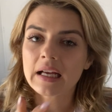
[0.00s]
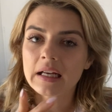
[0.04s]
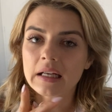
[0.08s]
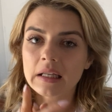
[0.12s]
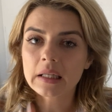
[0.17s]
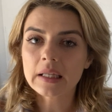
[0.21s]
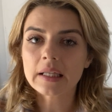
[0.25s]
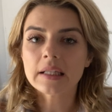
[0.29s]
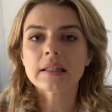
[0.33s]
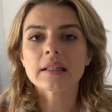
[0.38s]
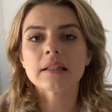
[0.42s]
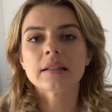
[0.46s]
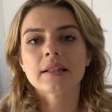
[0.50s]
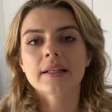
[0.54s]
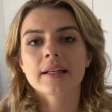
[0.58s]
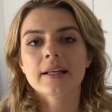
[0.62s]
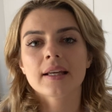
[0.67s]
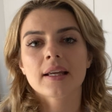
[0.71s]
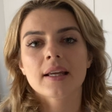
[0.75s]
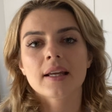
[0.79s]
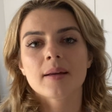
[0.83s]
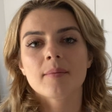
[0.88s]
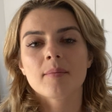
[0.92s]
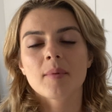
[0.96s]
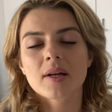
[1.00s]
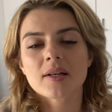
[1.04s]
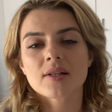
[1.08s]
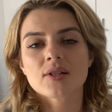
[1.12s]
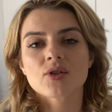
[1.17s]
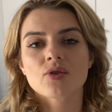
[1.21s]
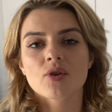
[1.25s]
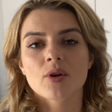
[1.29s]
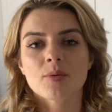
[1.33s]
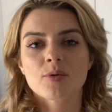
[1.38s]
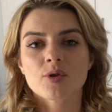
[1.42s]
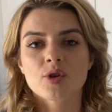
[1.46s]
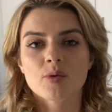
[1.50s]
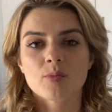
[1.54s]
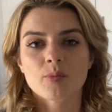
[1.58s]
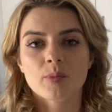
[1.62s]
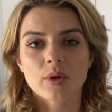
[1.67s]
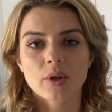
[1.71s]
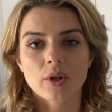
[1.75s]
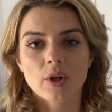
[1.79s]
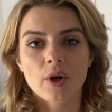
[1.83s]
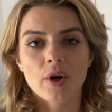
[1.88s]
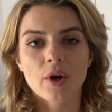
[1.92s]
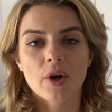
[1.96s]
Click the link in my description
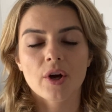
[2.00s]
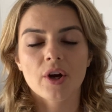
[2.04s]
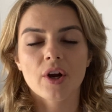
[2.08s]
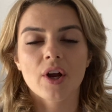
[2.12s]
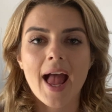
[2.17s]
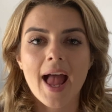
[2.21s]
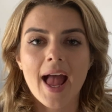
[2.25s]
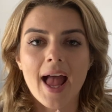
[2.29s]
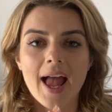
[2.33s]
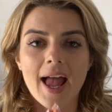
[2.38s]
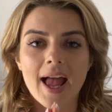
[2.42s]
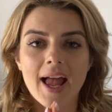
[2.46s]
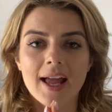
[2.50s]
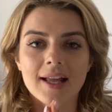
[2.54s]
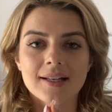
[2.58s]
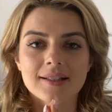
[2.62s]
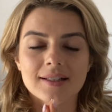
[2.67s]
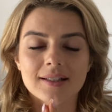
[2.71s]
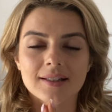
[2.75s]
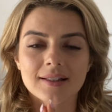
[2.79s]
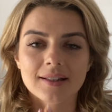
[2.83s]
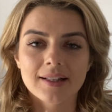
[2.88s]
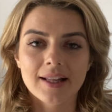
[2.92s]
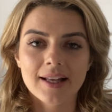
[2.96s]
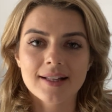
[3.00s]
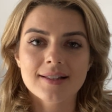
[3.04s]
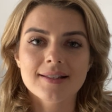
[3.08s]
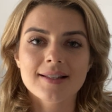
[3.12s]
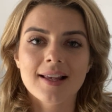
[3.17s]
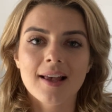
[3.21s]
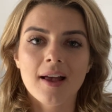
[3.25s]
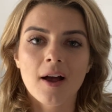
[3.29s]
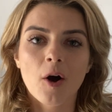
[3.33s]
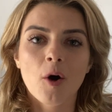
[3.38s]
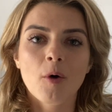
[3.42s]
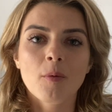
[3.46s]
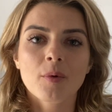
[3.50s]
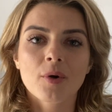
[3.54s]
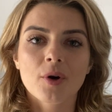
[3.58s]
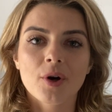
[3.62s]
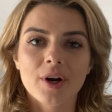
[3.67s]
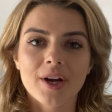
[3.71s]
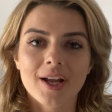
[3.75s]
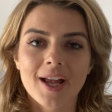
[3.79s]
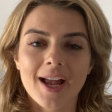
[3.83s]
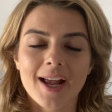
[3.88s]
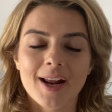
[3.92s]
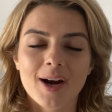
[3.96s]
below and let's help
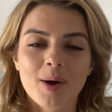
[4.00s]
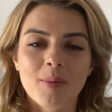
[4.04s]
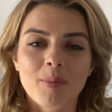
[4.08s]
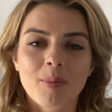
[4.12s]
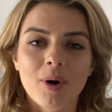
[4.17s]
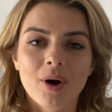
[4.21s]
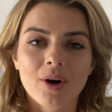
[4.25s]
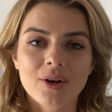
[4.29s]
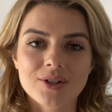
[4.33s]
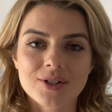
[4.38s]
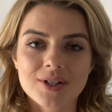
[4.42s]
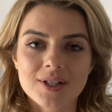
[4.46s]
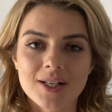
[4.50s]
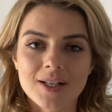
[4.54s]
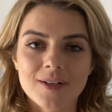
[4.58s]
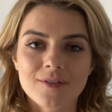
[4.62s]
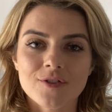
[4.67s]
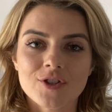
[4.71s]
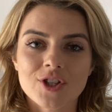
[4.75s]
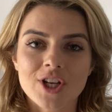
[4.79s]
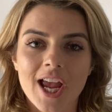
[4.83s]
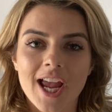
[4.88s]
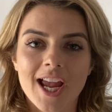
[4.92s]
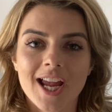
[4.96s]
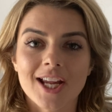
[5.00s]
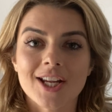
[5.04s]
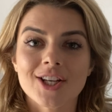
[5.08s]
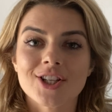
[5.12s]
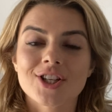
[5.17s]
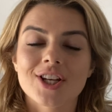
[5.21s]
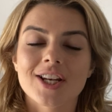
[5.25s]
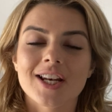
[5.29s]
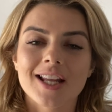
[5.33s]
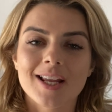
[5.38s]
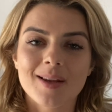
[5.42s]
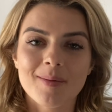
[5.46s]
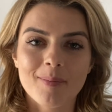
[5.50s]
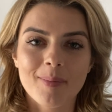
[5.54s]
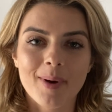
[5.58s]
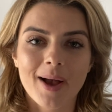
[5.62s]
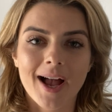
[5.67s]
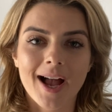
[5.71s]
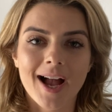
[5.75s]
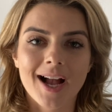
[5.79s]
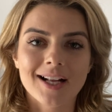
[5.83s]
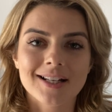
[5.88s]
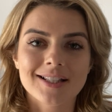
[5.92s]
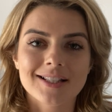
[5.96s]
create a positive change and
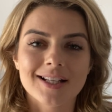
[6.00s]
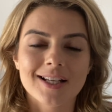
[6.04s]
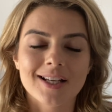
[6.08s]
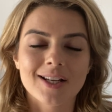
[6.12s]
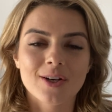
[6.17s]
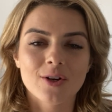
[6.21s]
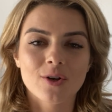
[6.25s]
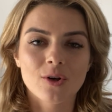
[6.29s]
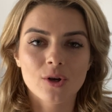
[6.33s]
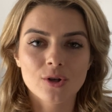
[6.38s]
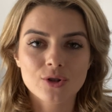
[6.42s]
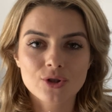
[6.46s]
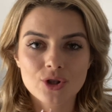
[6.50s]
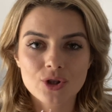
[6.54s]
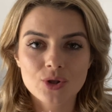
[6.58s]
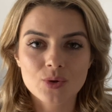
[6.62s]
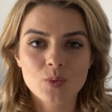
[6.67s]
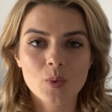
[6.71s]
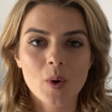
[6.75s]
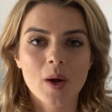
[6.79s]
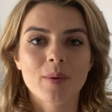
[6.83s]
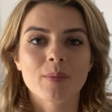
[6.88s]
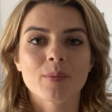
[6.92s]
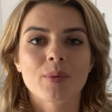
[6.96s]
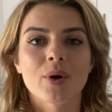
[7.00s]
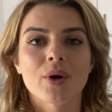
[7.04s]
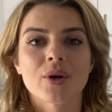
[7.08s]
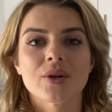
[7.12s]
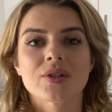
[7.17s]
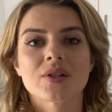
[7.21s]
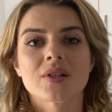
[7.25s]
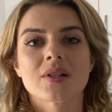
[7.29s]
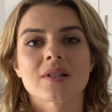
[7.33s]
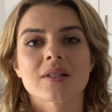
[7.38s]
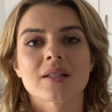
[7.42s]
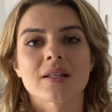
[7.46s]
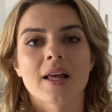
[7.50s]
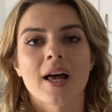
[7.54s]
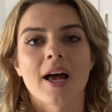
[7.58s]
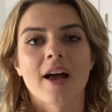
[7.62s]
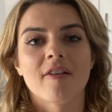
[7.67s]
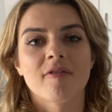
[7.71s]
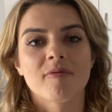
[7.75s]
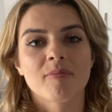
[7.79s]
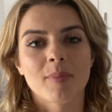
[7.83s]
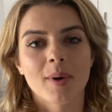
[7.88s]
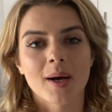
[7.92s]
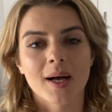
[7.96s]
impact in not just one person's
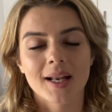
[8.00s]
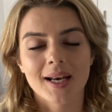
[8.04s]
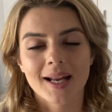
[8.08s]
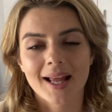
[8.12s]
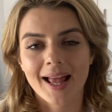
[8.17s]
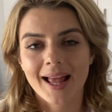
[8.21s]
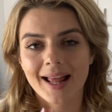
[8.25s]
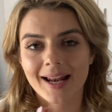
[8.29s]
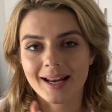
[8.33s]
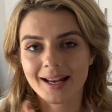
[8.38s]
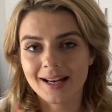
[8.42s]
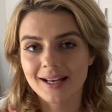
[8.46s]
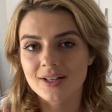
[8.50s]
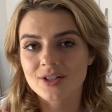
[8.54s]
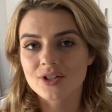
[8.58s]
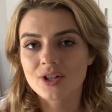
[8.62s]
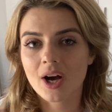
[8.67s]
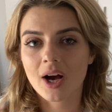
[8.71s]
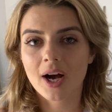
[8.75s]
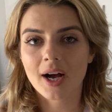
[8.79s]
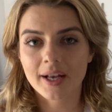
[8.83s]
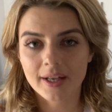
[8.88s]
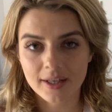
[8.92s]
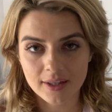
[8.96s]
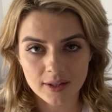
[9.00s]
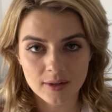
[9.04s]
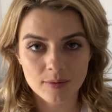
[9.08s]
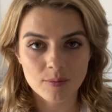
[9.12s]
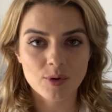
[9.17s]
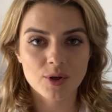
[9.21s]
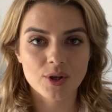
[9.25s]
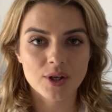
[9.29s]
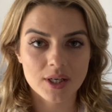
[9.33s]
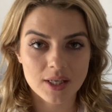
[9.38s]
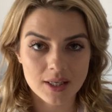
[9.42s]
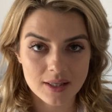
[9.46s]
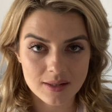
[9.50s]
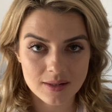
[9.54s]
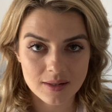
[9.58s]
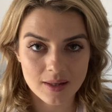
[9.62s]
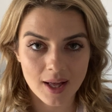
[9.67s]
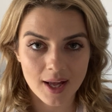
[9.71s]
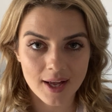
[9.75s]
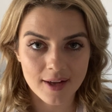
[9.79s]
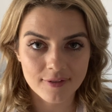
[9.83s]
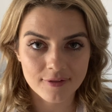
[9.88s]
life, but an entire community's life.